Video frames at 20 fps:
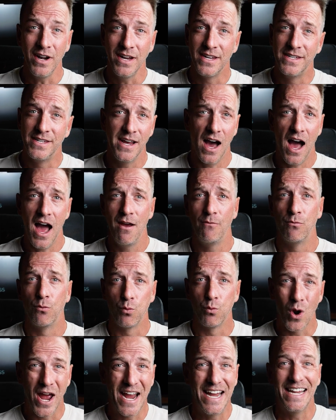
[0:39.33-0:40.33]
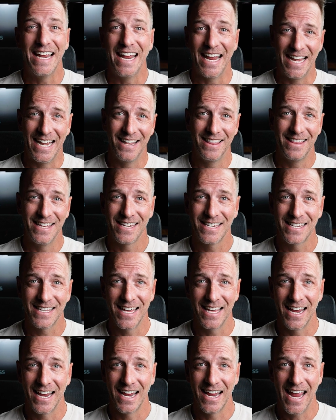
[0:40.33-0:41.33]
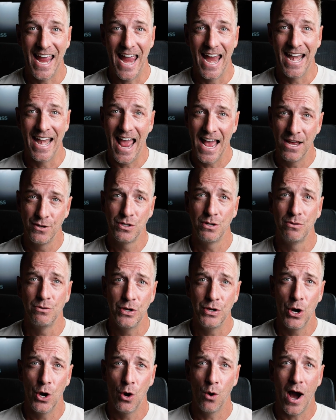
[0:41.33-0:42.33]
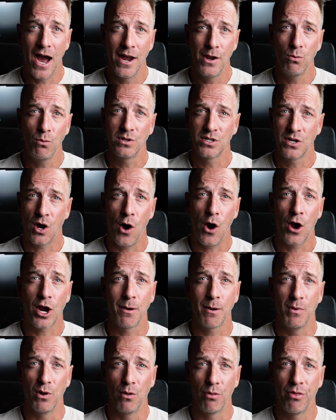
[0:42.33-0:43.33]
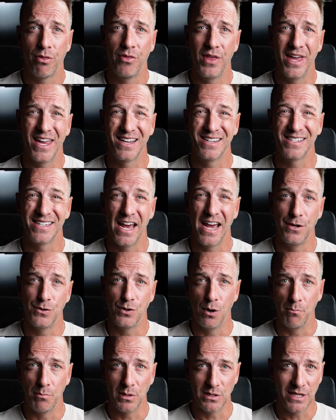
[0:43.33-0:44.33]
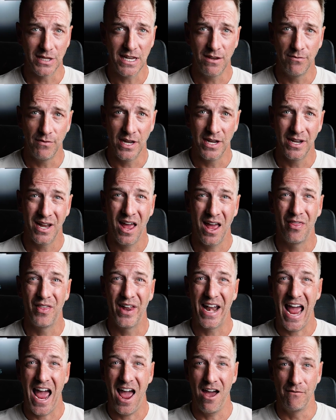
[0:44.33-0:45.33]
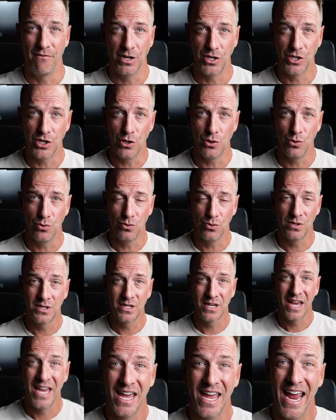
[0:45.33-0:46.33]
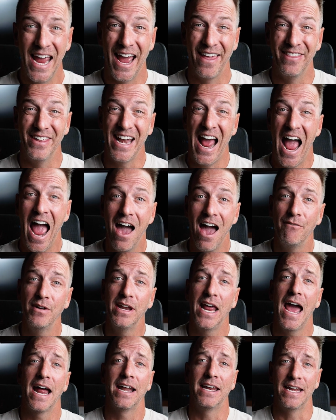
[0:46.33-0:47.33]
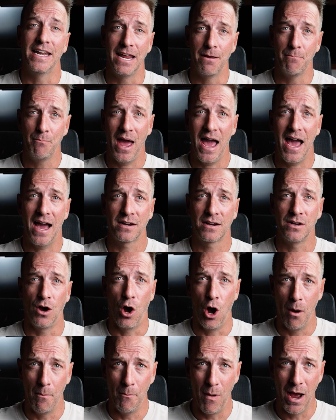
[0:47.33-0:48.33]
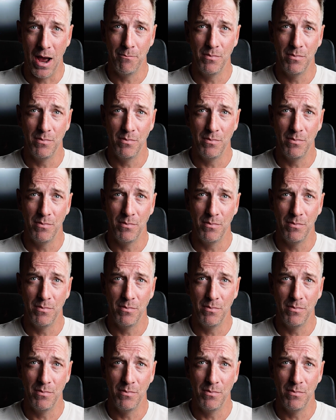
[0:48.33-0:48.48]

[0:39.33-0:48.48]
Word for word: going to dive right into this thing. And as you know, I don't talk about things that I don't believe in, that I haven't used, and that haven't had an impact on my